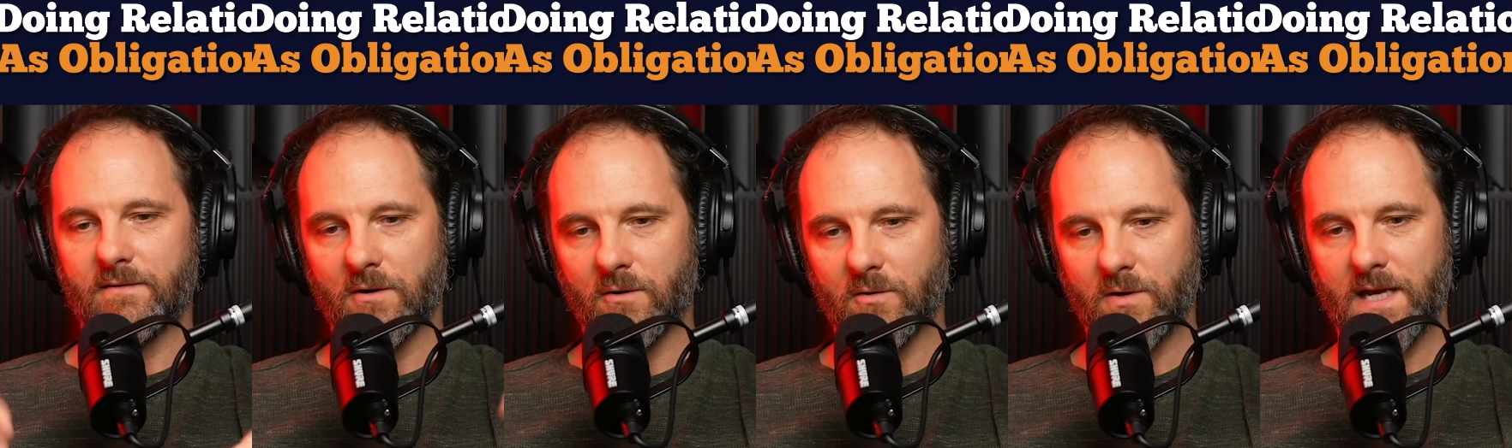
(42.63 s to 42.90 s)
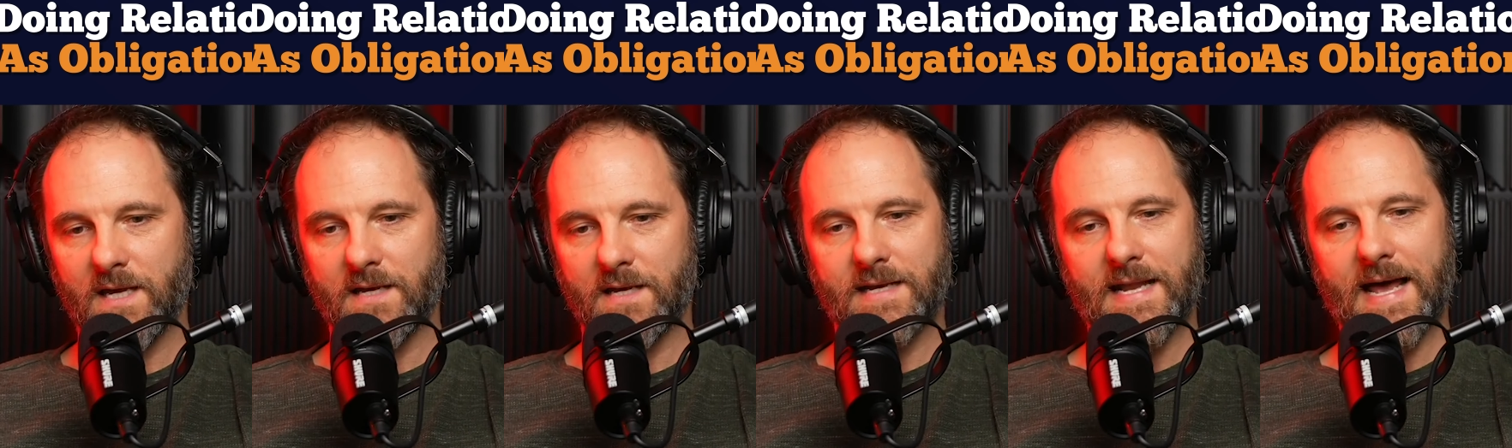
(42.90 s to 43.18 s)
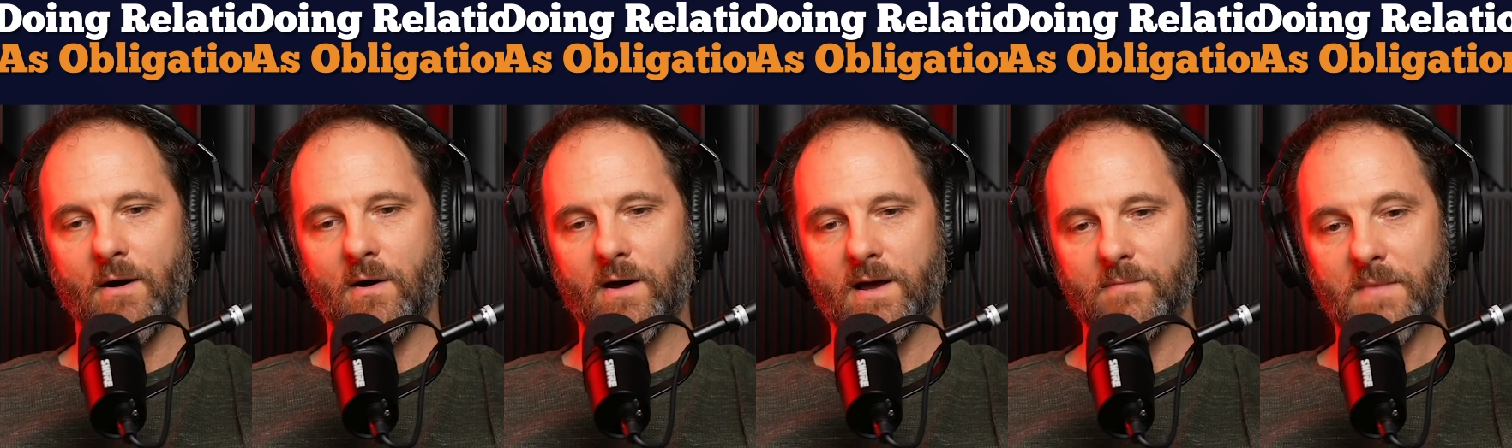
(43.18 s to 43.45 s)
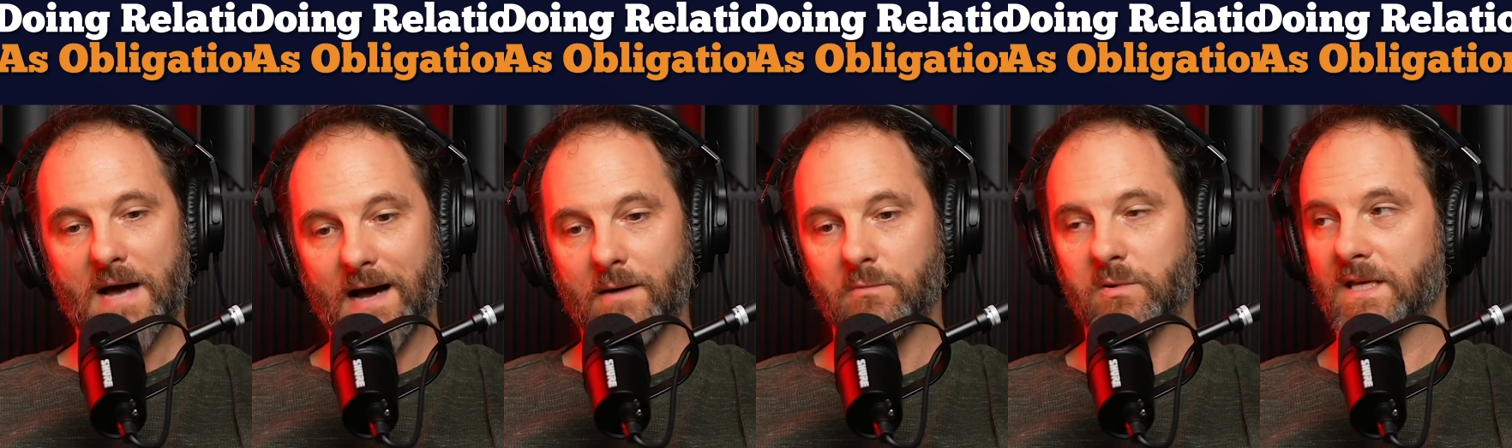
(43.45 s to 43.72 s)
okay, now I'm
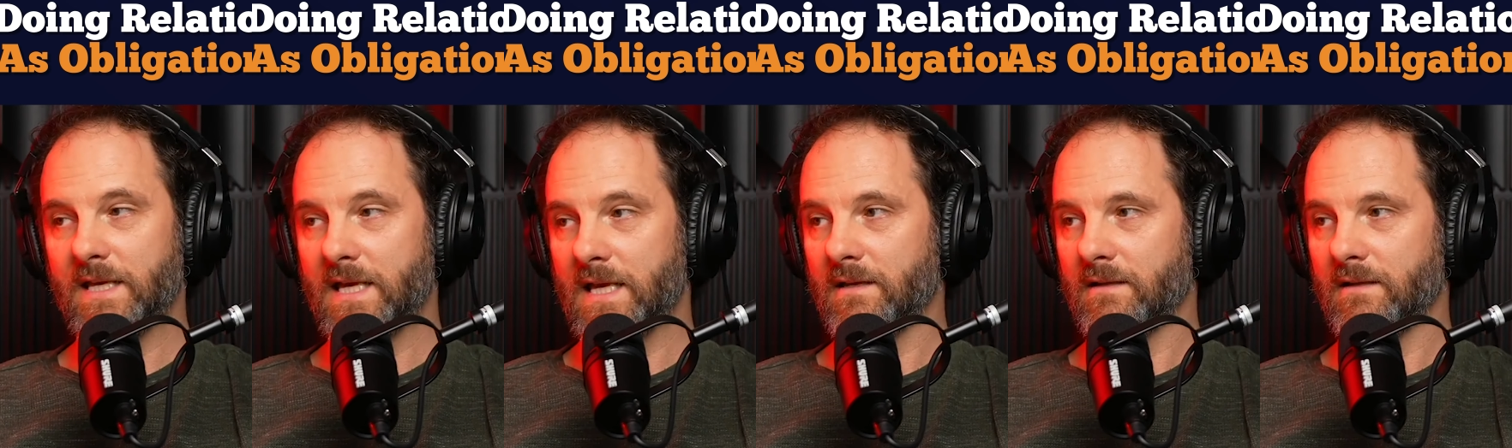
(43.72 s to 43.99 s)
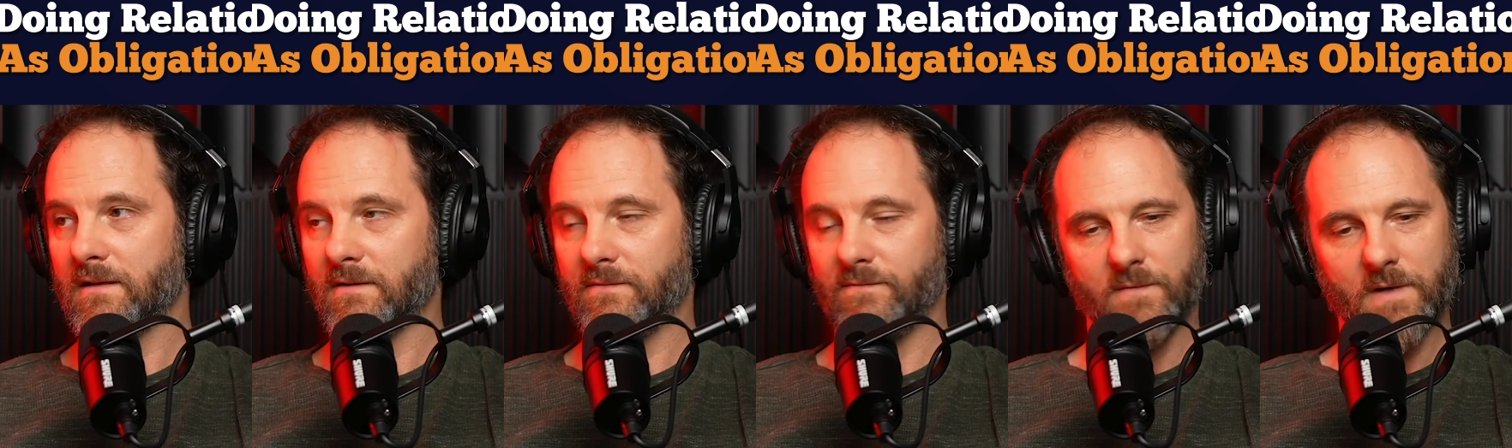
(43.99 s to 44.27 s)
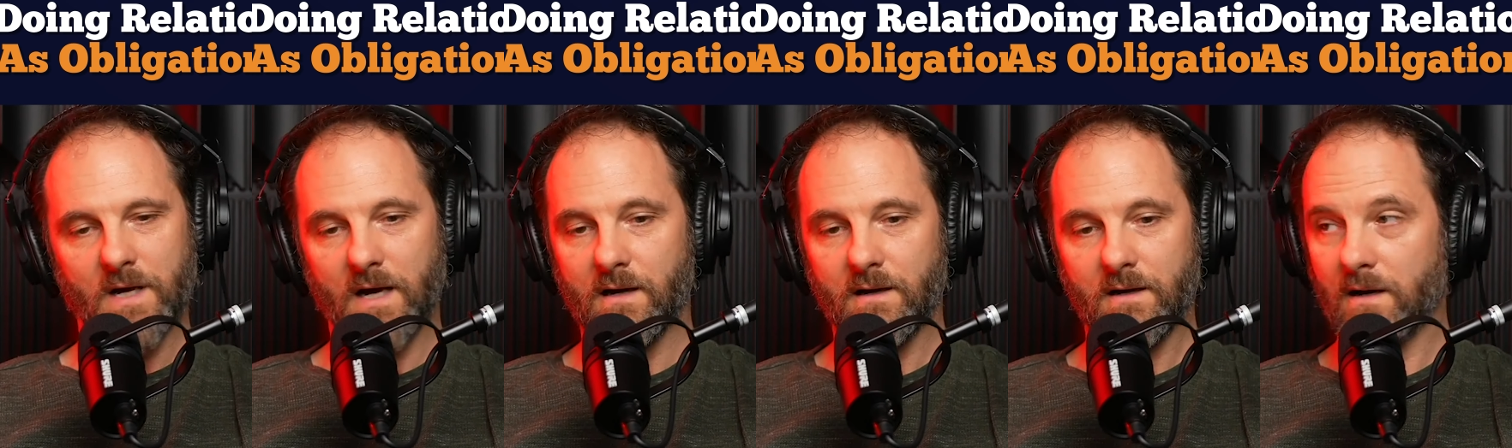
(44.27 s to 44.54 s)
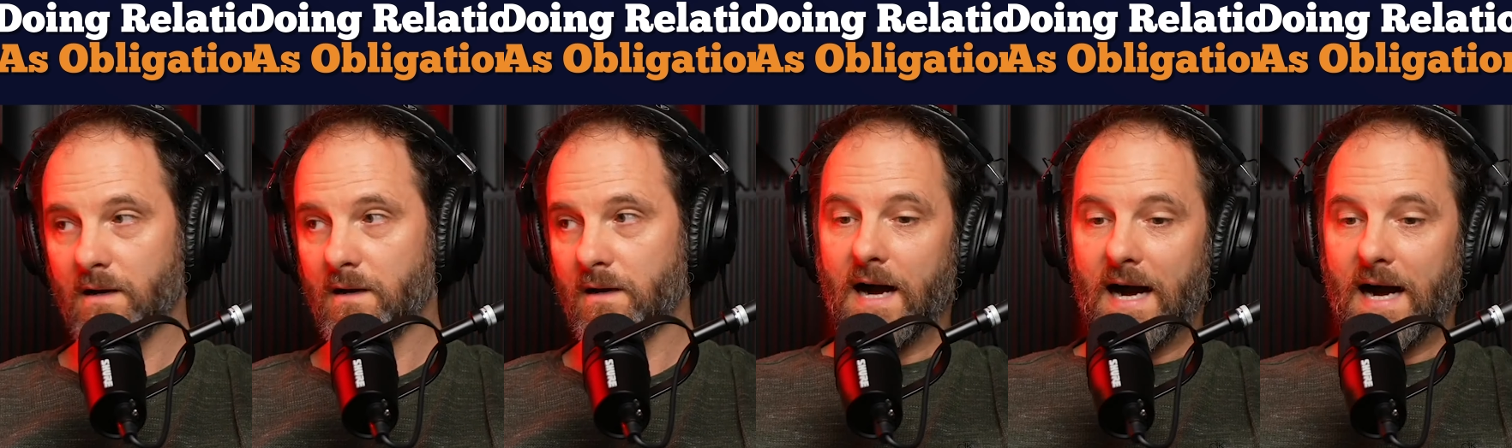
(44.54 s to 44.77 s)
obligated. Uh uh-uh.